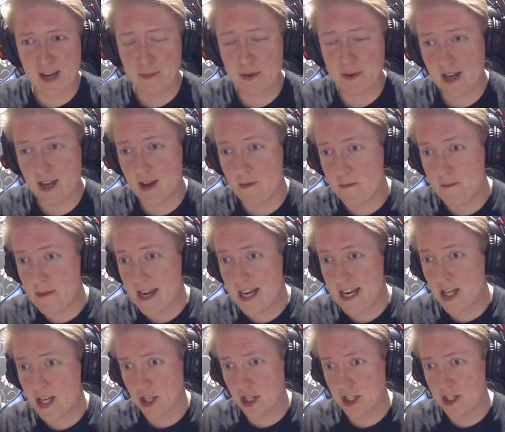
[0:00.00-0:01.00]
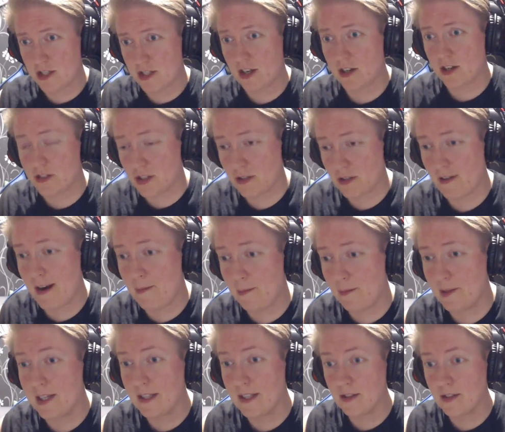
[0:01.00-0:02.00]
but he immediately starts
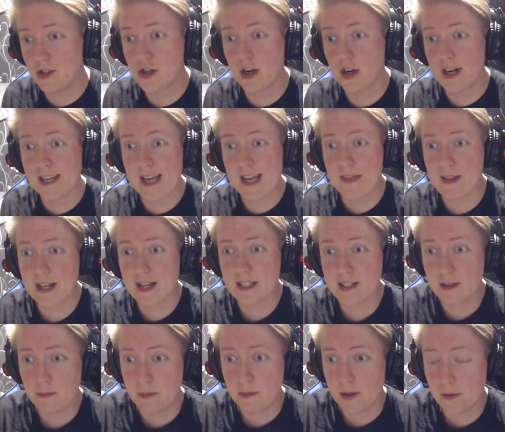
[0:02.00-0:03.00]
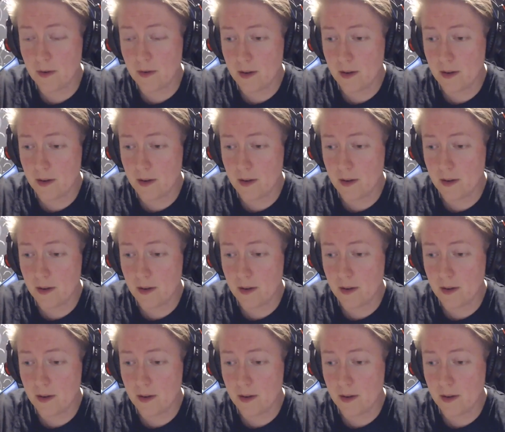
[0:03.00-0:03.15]
scrambling to try and get that symbol.